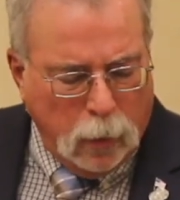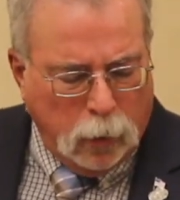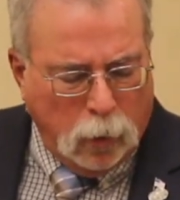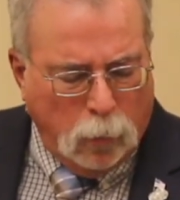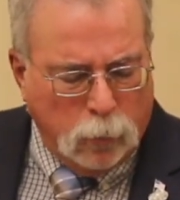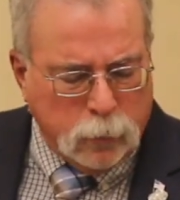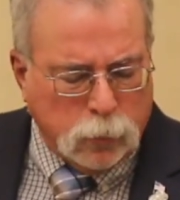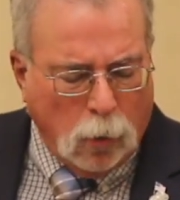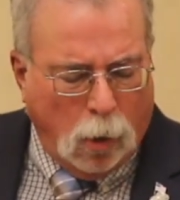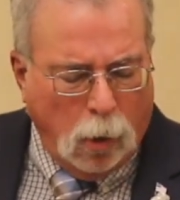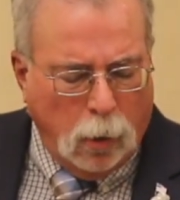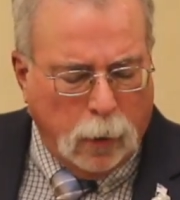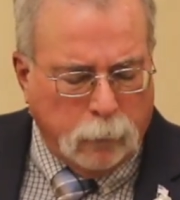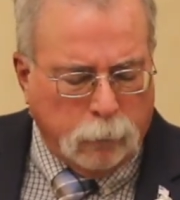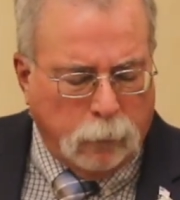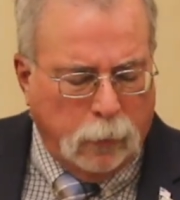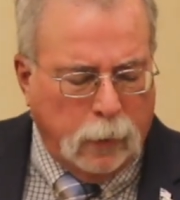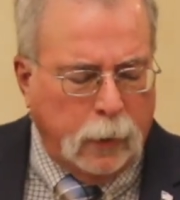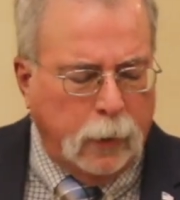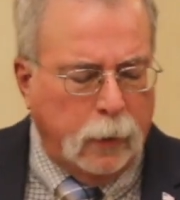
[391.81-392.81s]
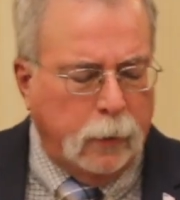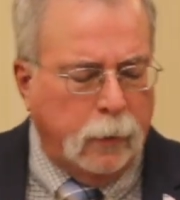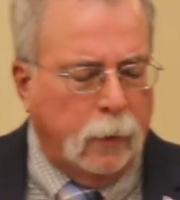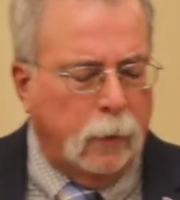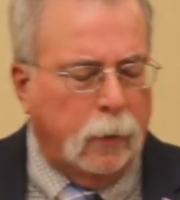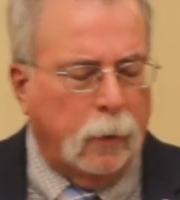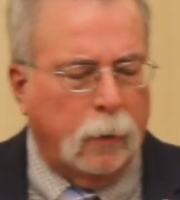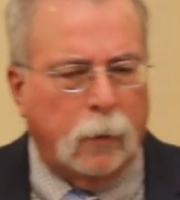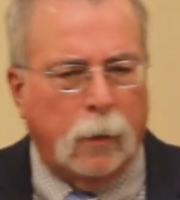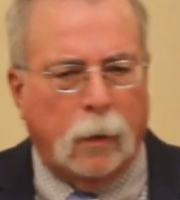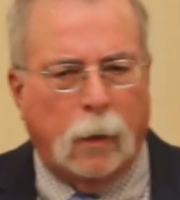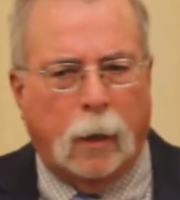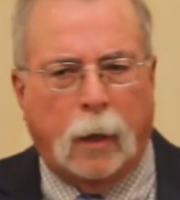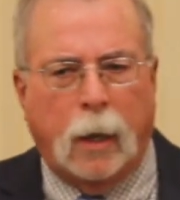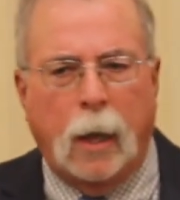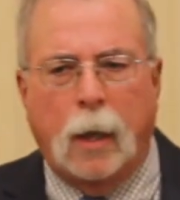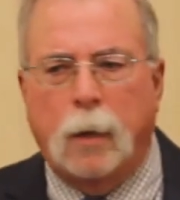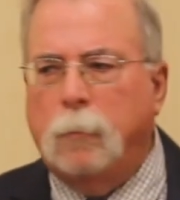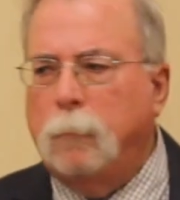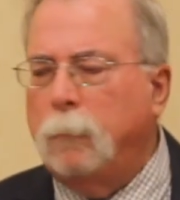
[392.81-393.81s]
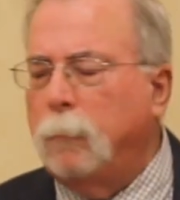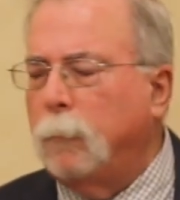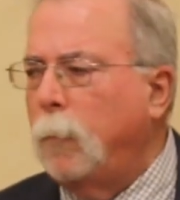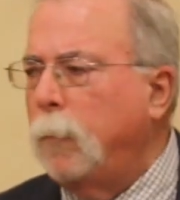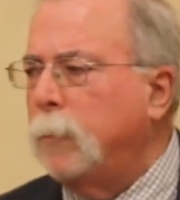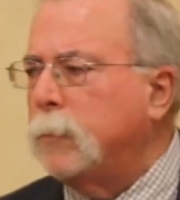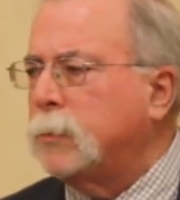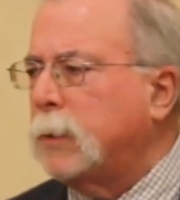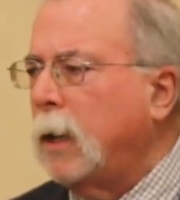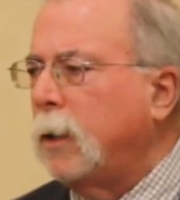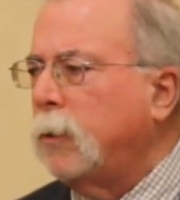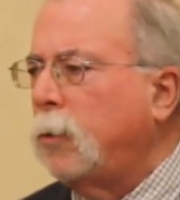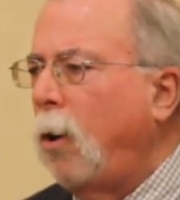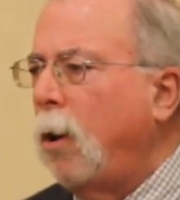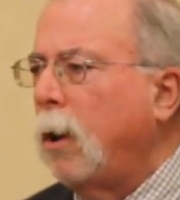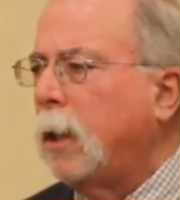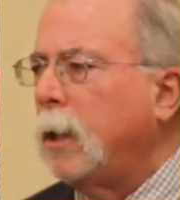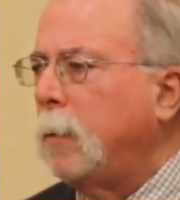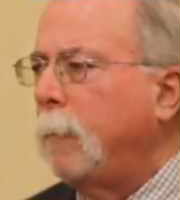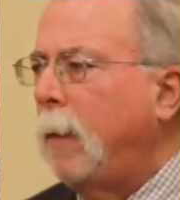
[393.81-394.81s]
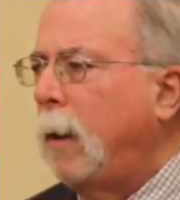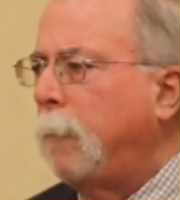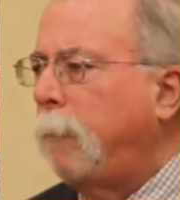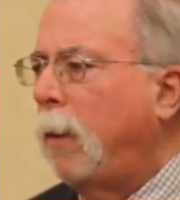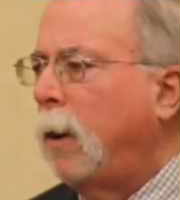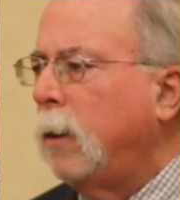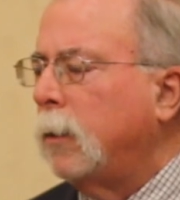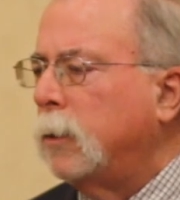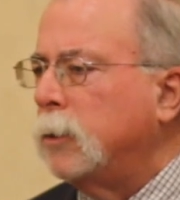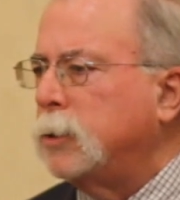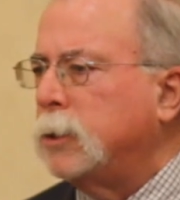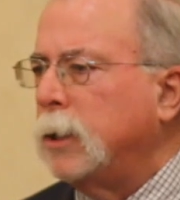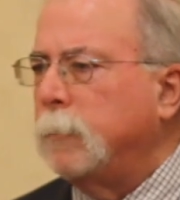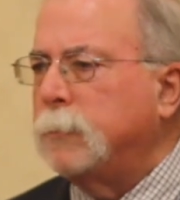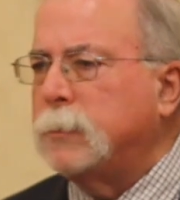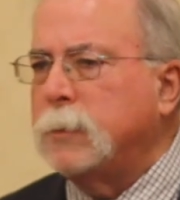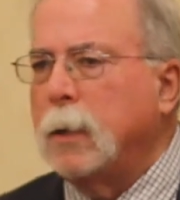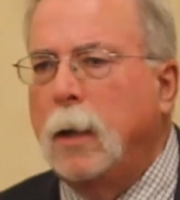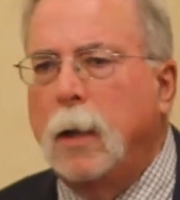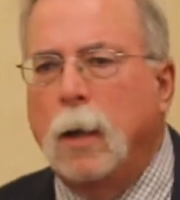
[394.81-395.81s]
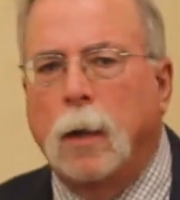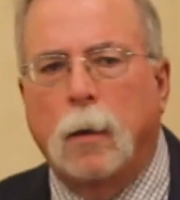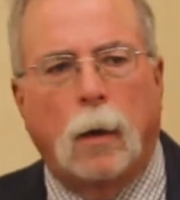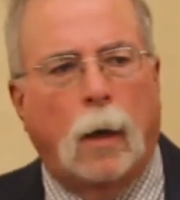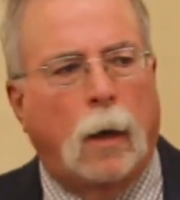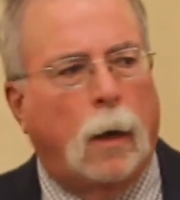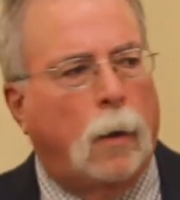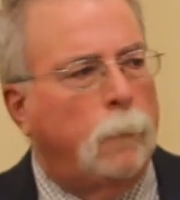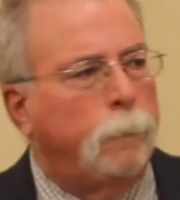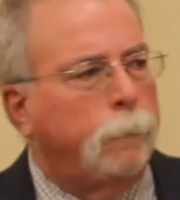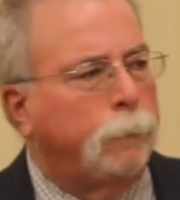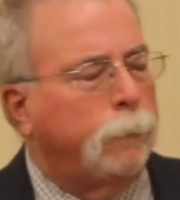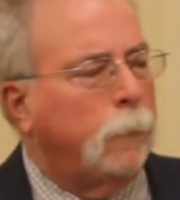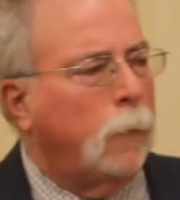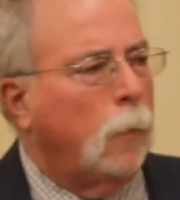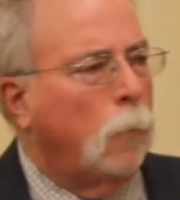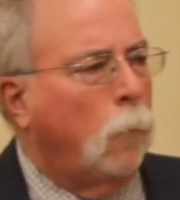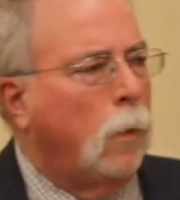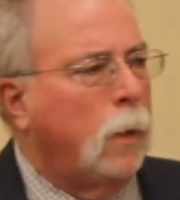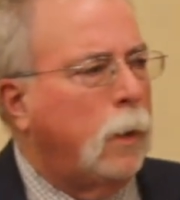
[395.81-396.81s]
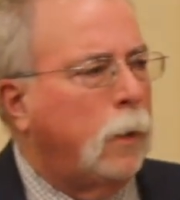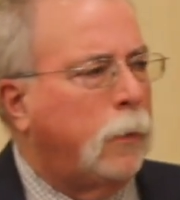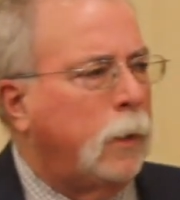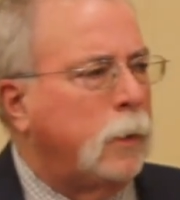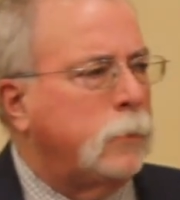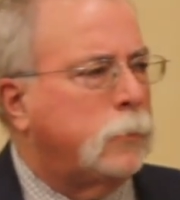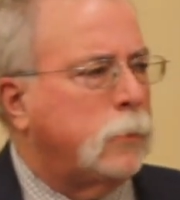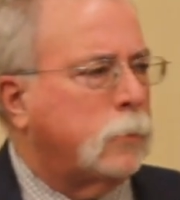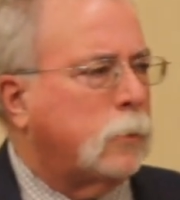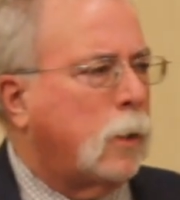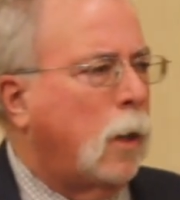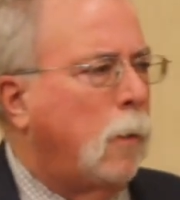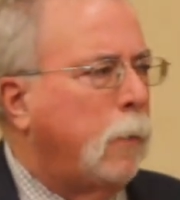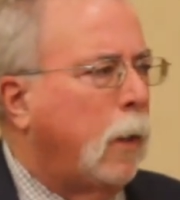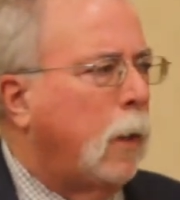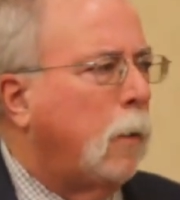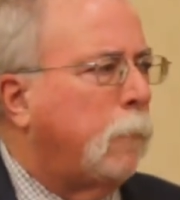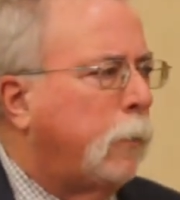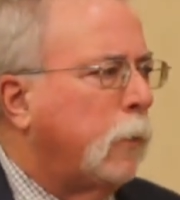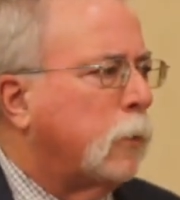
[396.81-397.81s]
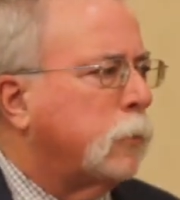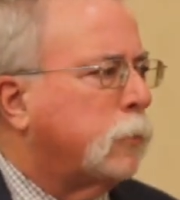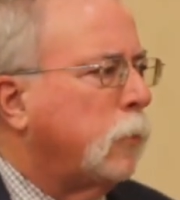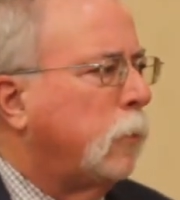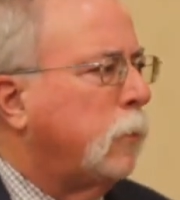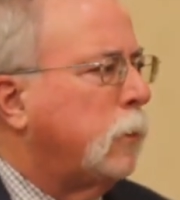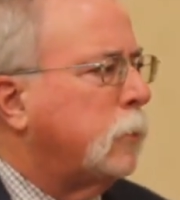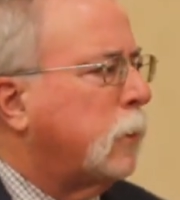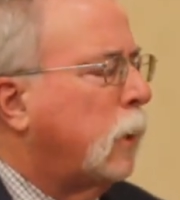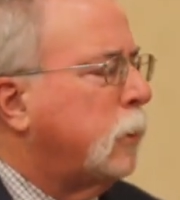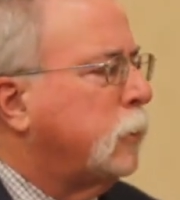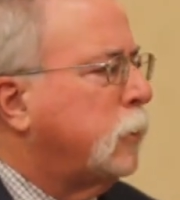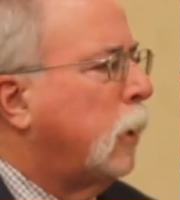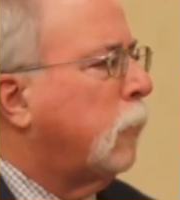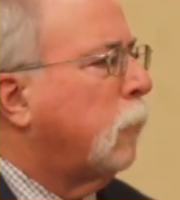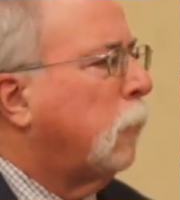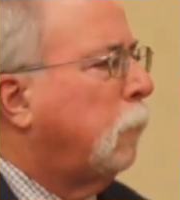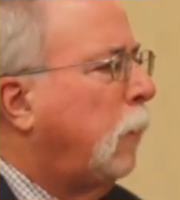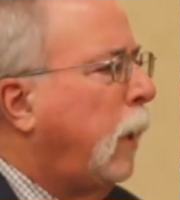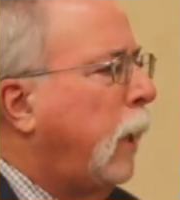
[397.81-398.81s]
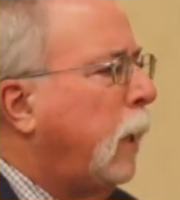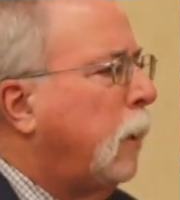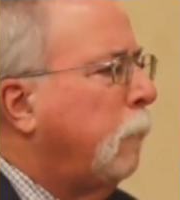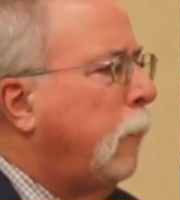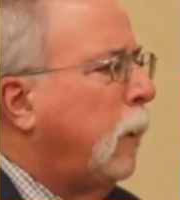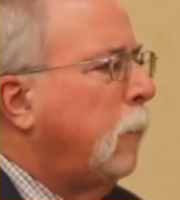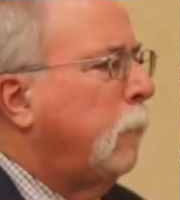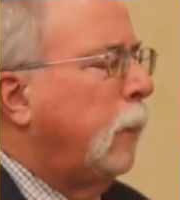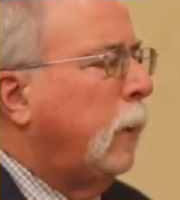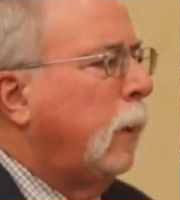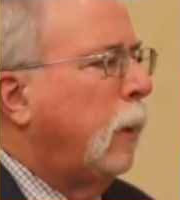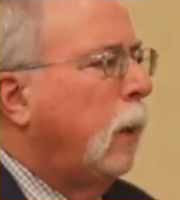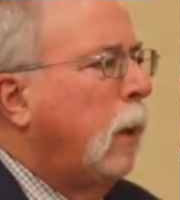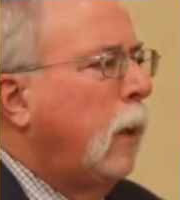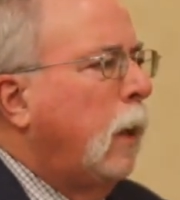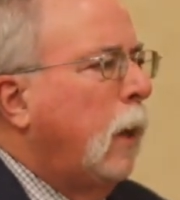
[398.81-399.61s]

It's all really, again, when we start talking about partnerships, one of the things that's coming up here soon is our general plan amendment.